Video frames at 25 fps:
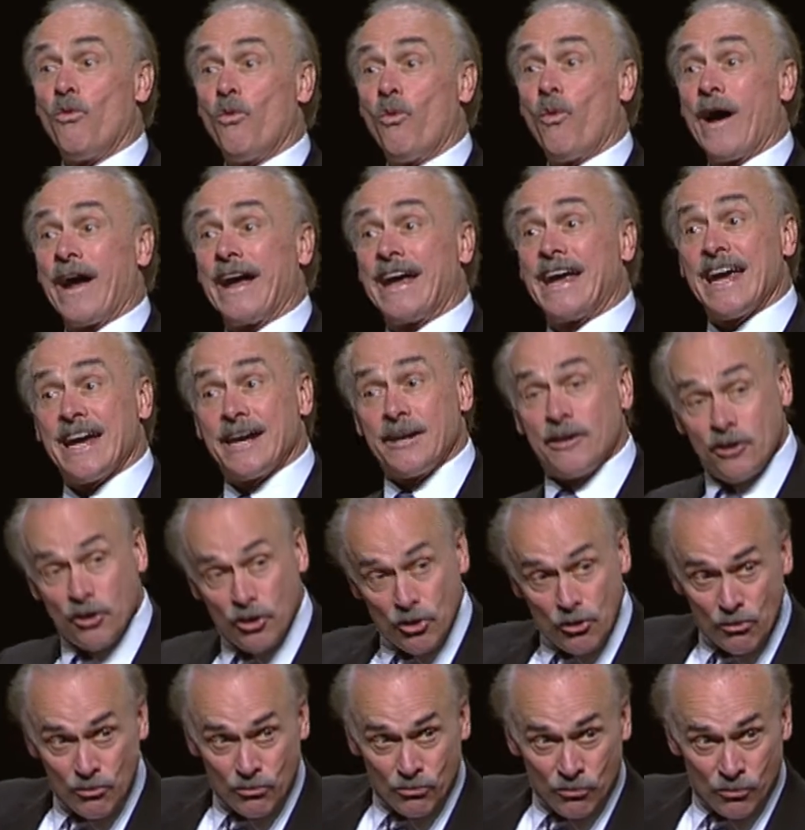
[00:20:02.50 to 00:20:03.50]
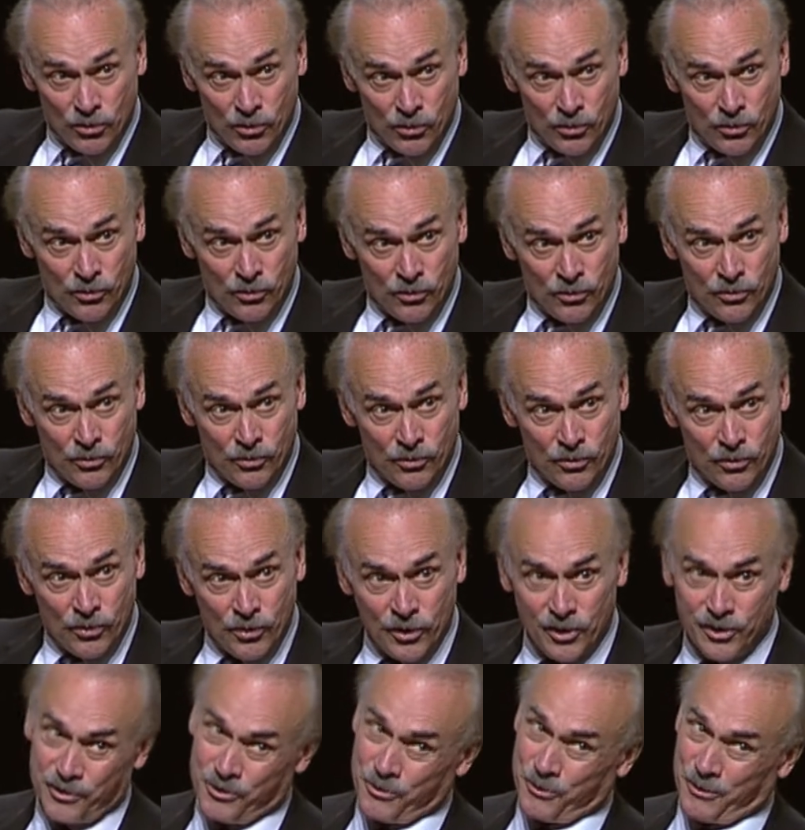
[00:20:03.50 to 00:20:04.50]
why can't you
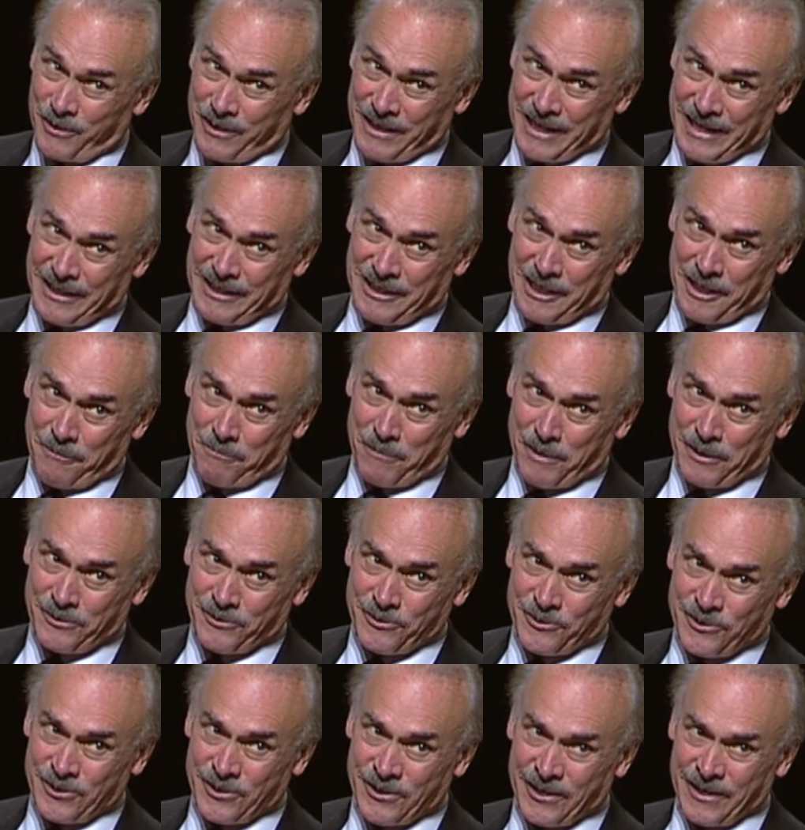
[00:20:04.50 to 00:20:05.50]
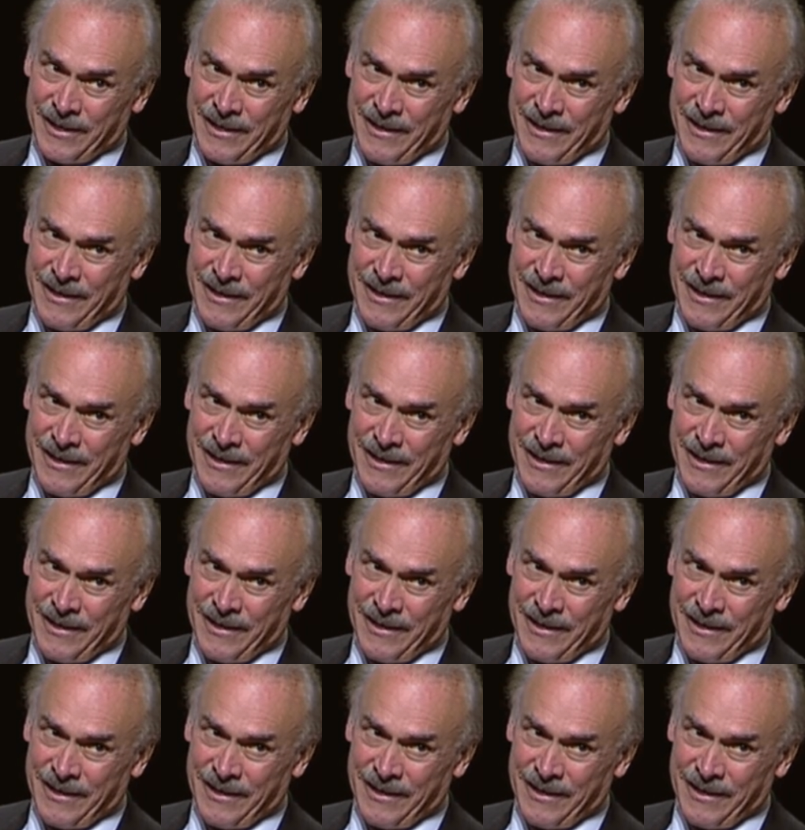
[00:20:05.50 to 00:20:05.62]
do it in 18 months?